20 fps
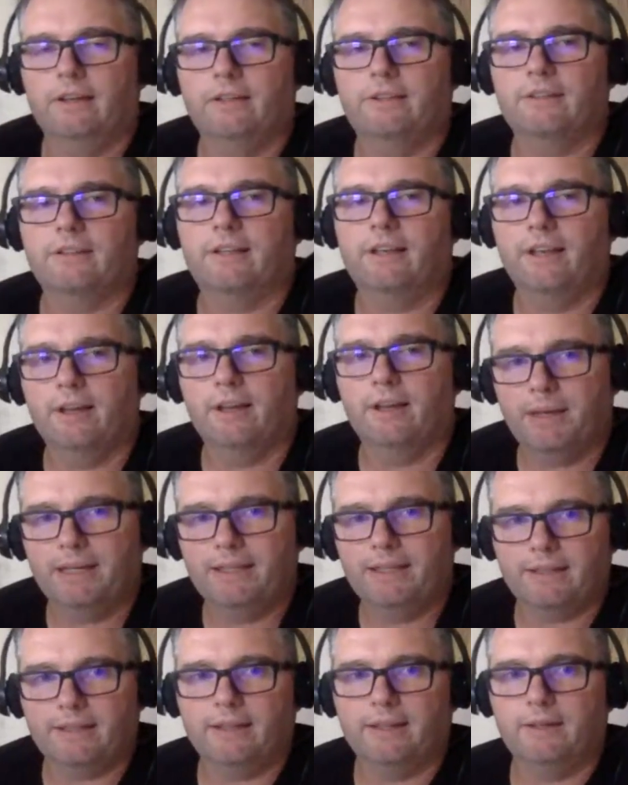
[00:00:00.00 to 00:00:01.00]
a campaign
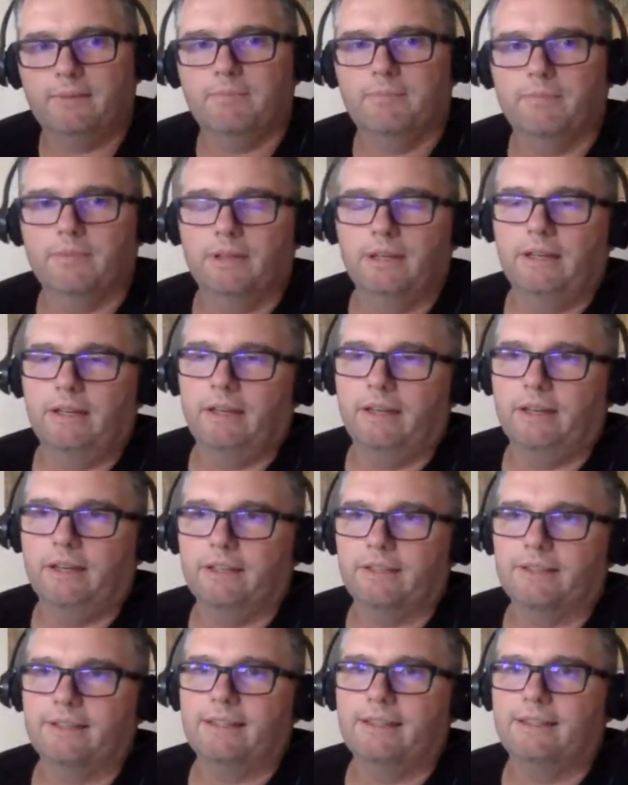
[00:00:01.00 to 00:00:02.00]
type, and
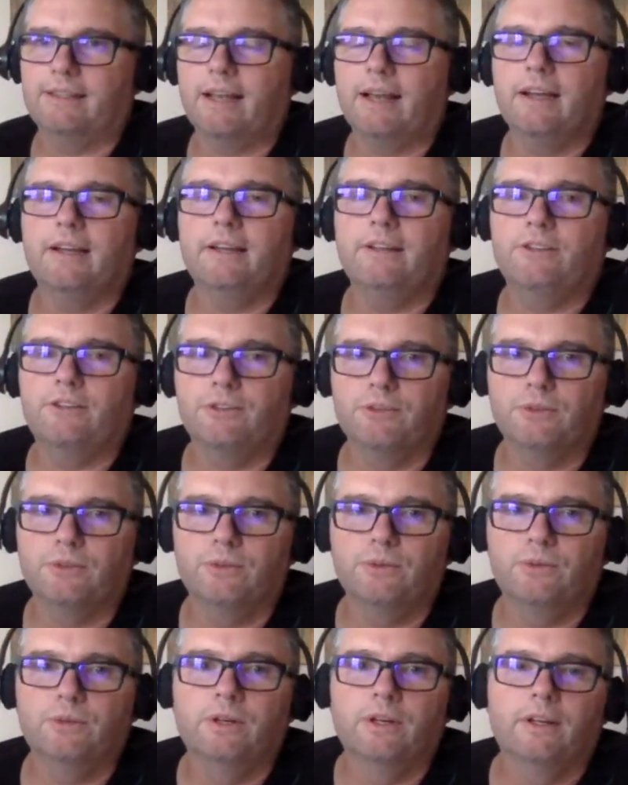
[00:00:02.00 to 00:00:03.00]
it's designed
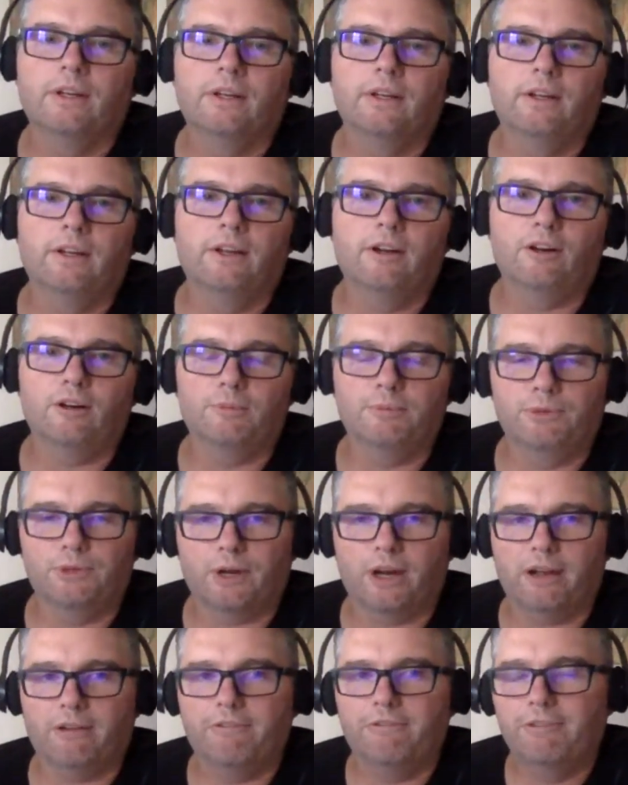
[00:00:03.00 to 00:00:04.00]
to help
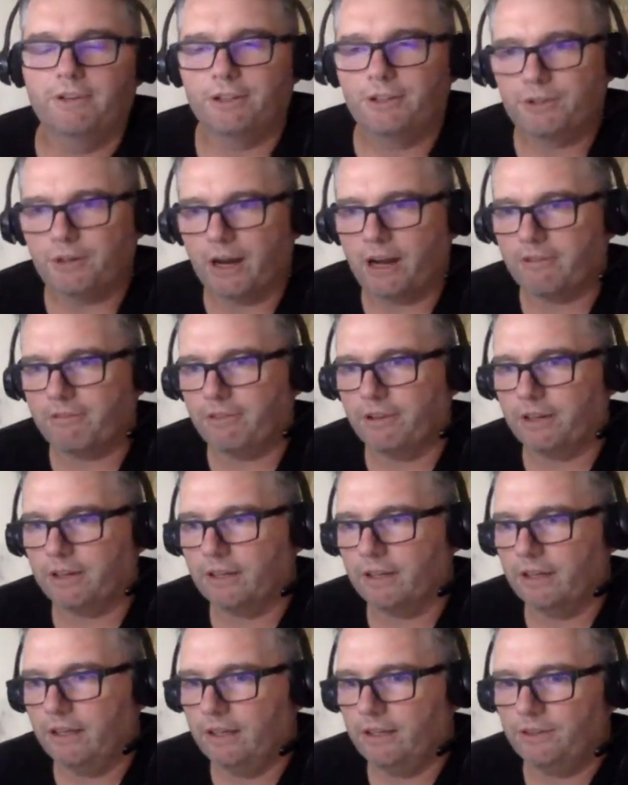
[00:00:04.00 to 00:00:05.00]
drive foot traffic
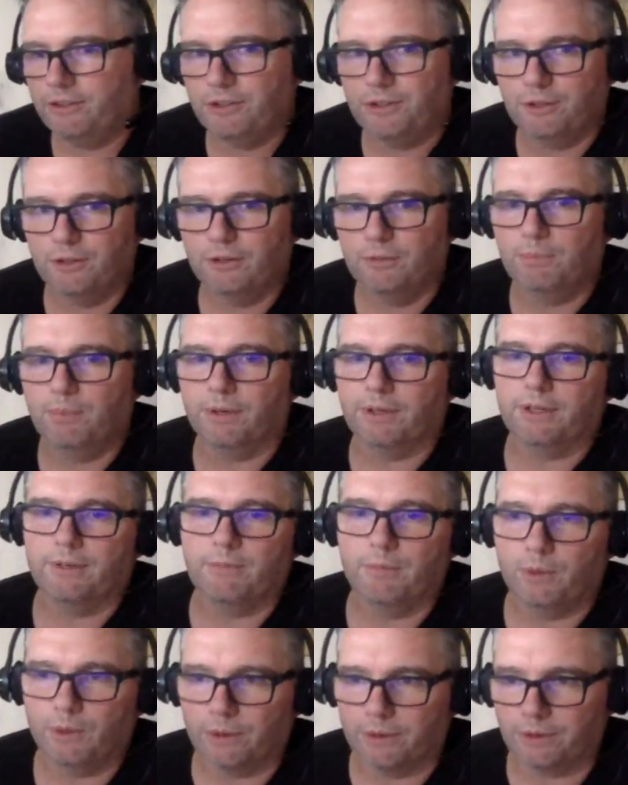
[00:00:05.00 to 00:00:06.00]
into brick and
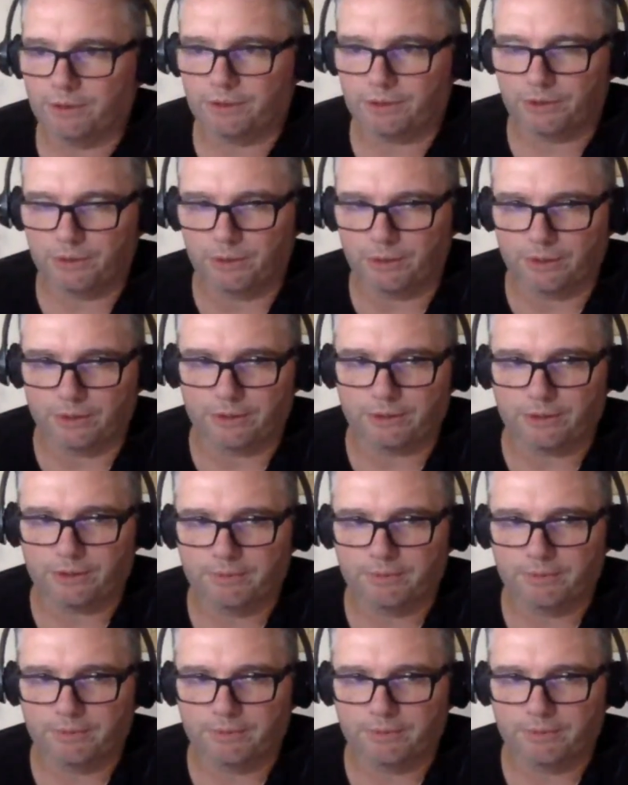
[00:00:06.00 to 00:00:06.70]
mortar stores.